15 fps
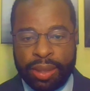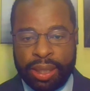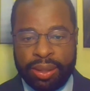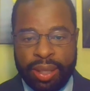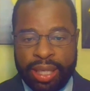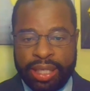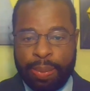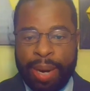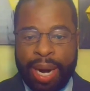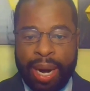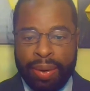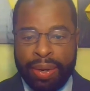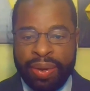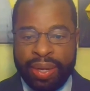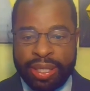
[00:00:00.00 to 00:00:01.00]
So that's the power
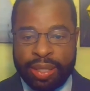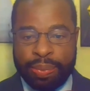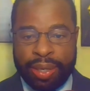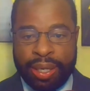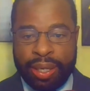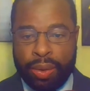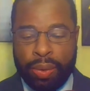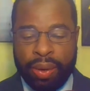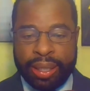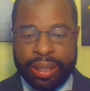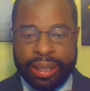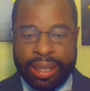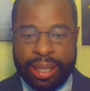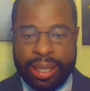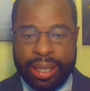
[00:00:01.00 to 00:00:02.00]
of the U.S. Supreme Court.
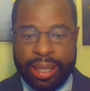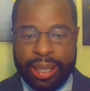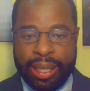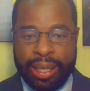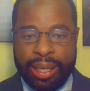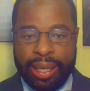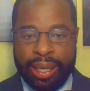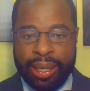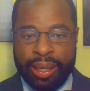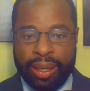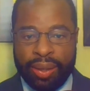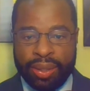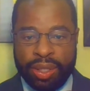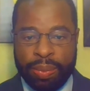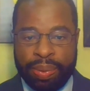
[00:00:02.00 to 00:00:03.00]
It
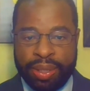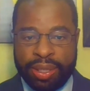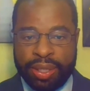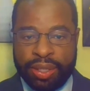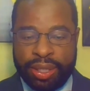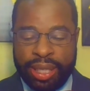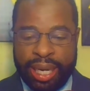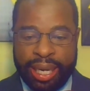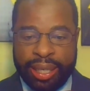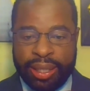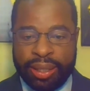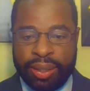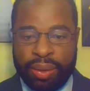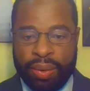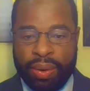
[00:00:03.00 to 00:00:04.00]
also puts a check
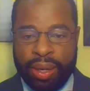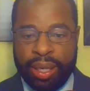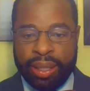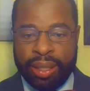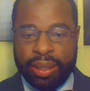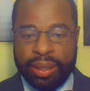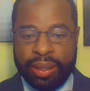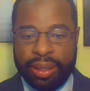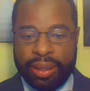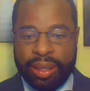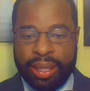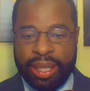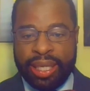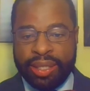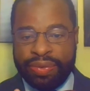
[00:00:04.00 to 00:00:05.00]
on
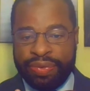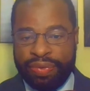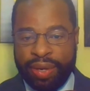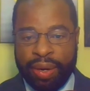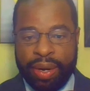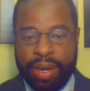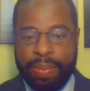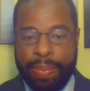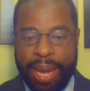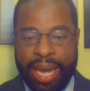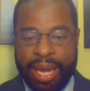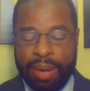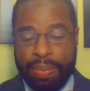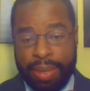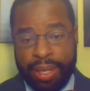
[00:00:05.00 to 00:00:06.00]
these very
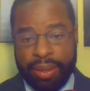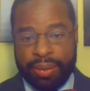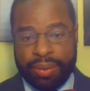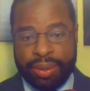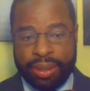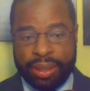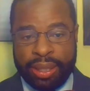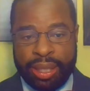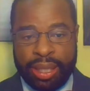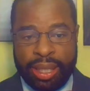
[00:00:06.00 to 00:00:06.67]
bad appeals.